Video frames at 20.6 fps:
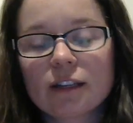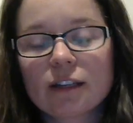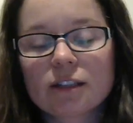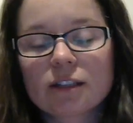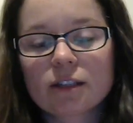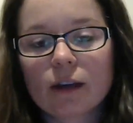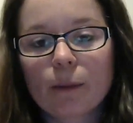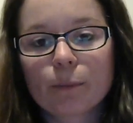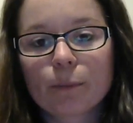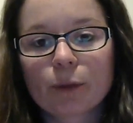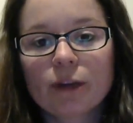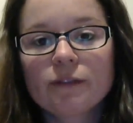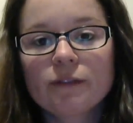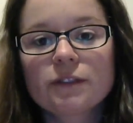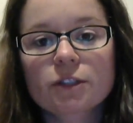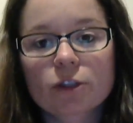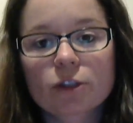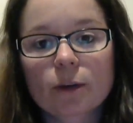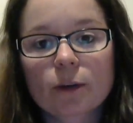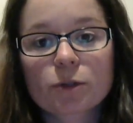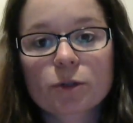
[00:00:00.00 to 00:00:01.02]
a, a, brief
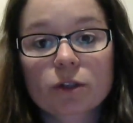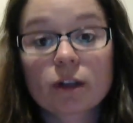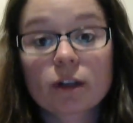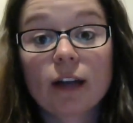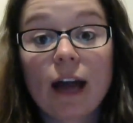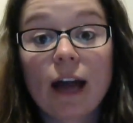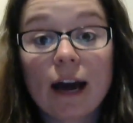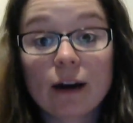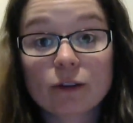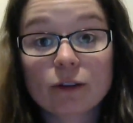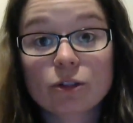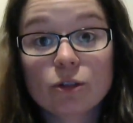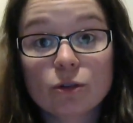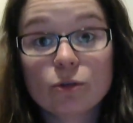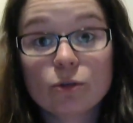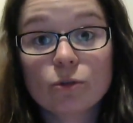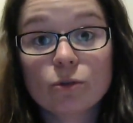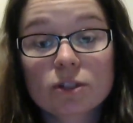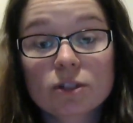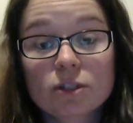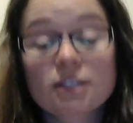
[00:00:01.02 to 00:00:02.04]
description on how
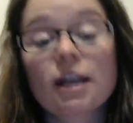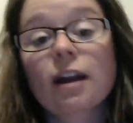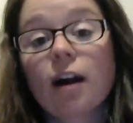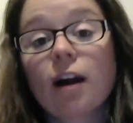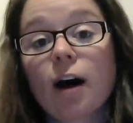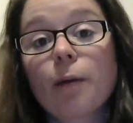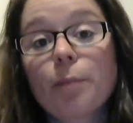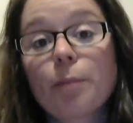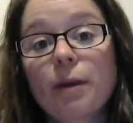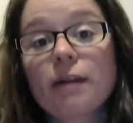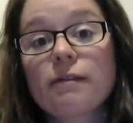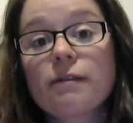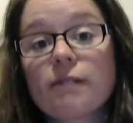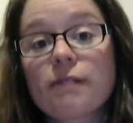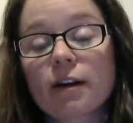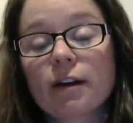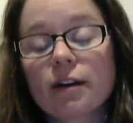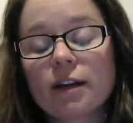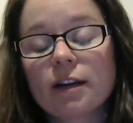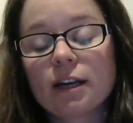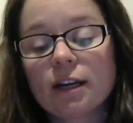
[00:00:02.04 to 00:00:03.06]
to set up a
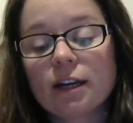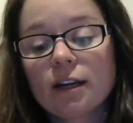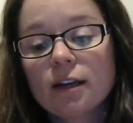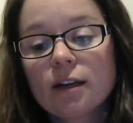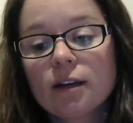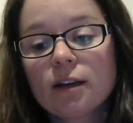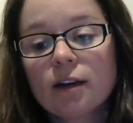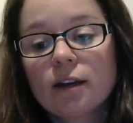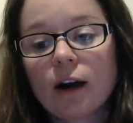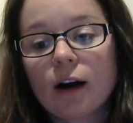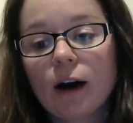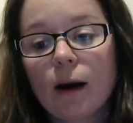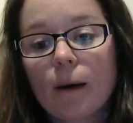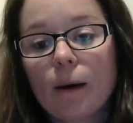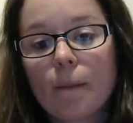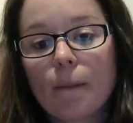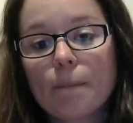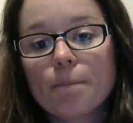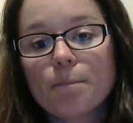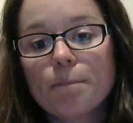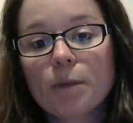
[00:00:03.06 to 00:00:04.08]
very
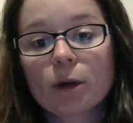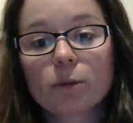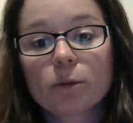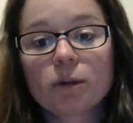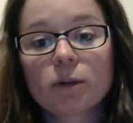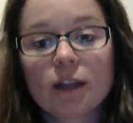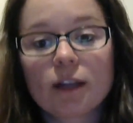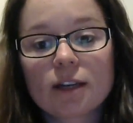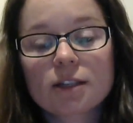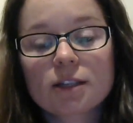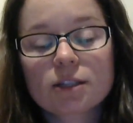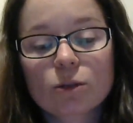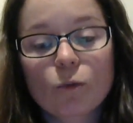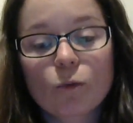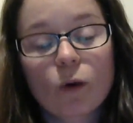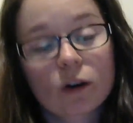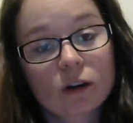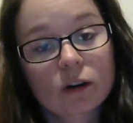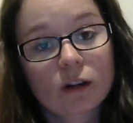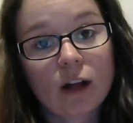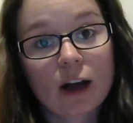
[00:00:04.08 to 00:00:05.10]
um, minimalist
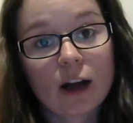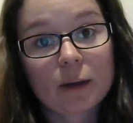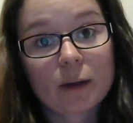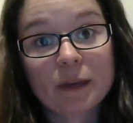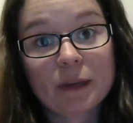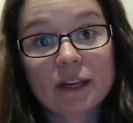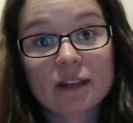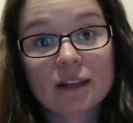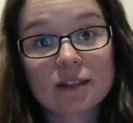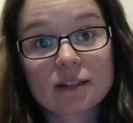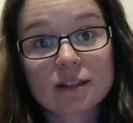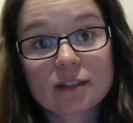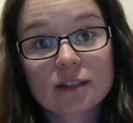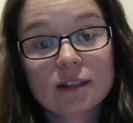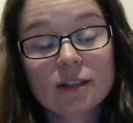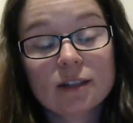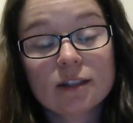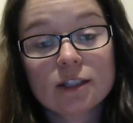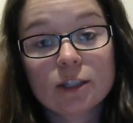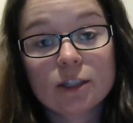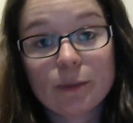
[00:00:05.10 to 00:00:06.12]
water clock because
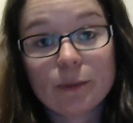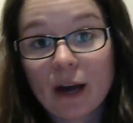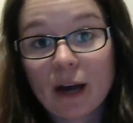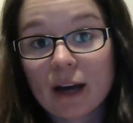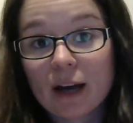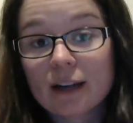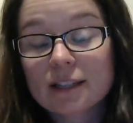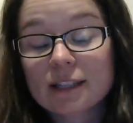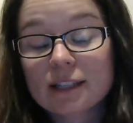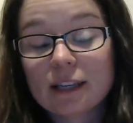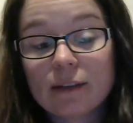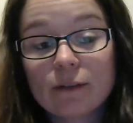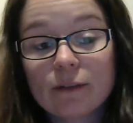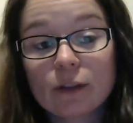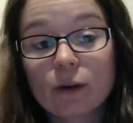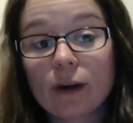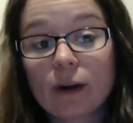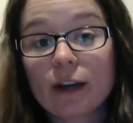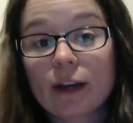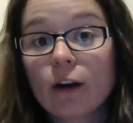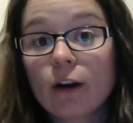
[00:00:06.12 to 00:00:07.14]
to be honest, even
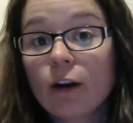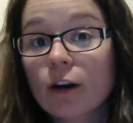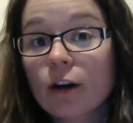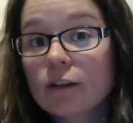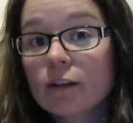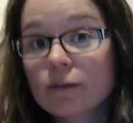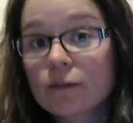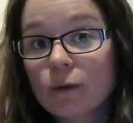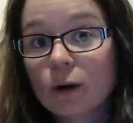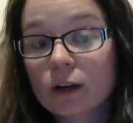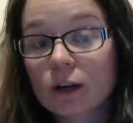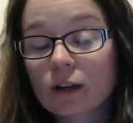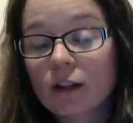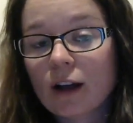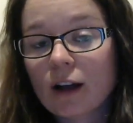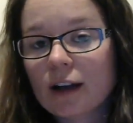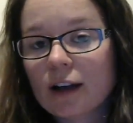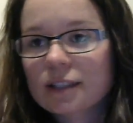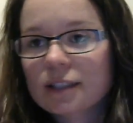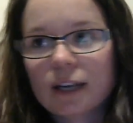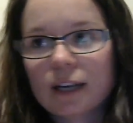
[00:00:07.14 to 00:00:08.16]
though I had heard of water
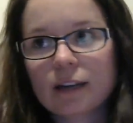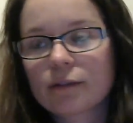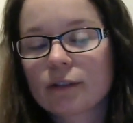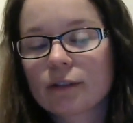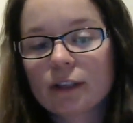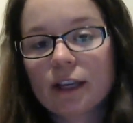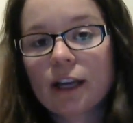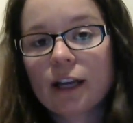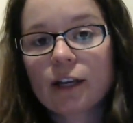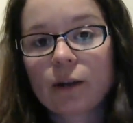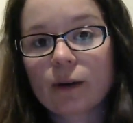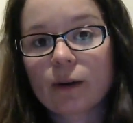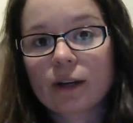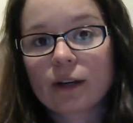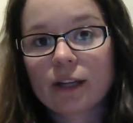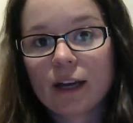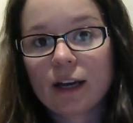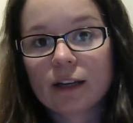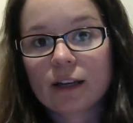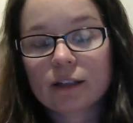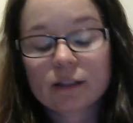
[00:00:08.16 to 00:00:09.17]
clocks, I really had no
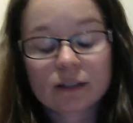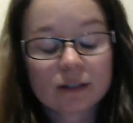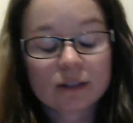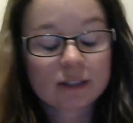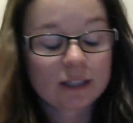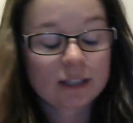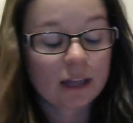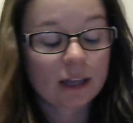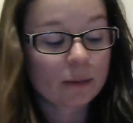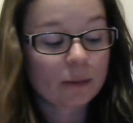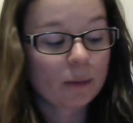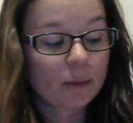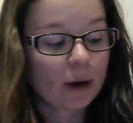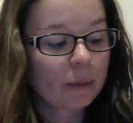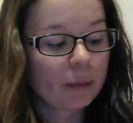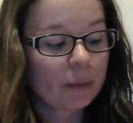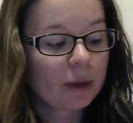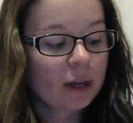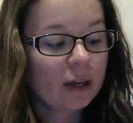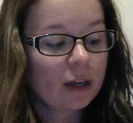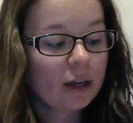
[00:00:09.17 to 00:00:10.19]
idea how to set them up.